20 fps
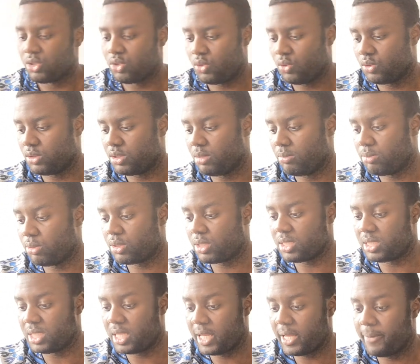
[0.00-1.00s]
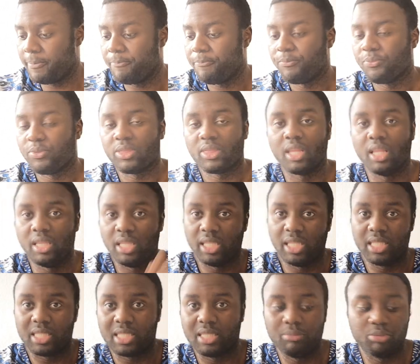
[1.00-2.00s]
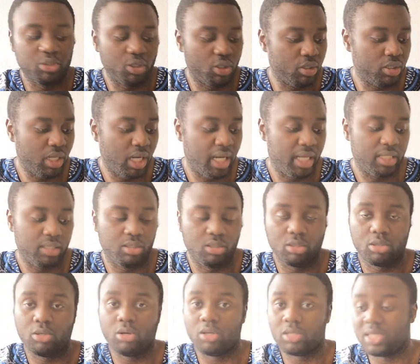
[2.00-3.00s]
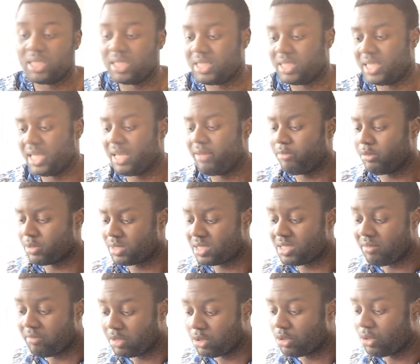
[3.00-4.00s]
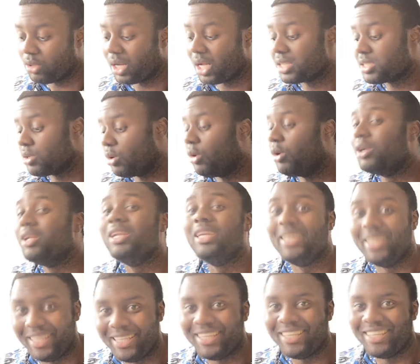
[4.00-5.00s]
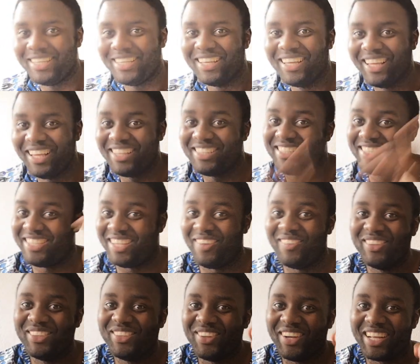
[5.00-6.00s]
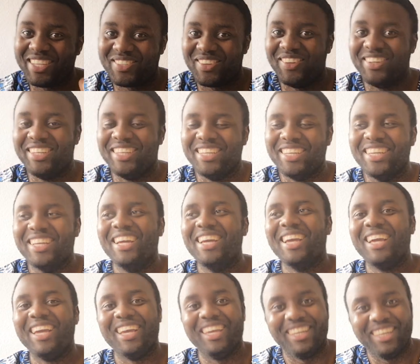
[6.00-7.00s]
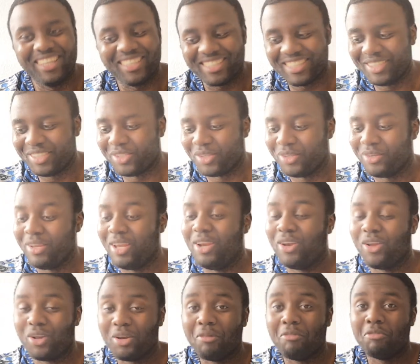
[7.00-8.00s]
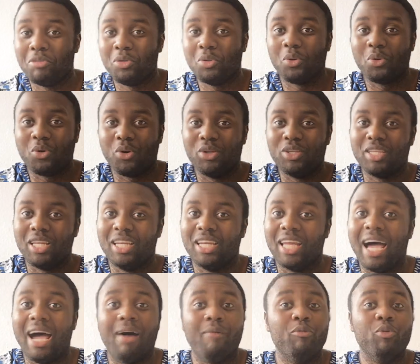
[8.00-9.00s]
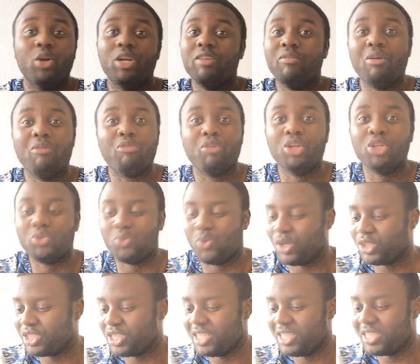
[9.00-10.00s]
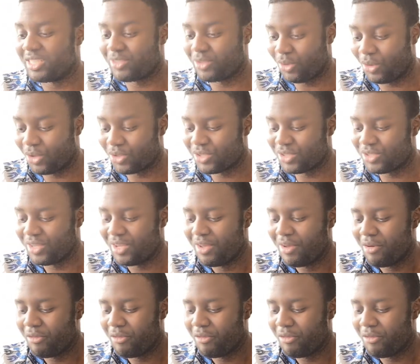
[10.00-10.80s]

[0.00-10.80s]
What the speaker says: So the book is there in the description, and the course is there for $7 only. $7 only in the description. A lot of video content. I've not even finished watching his course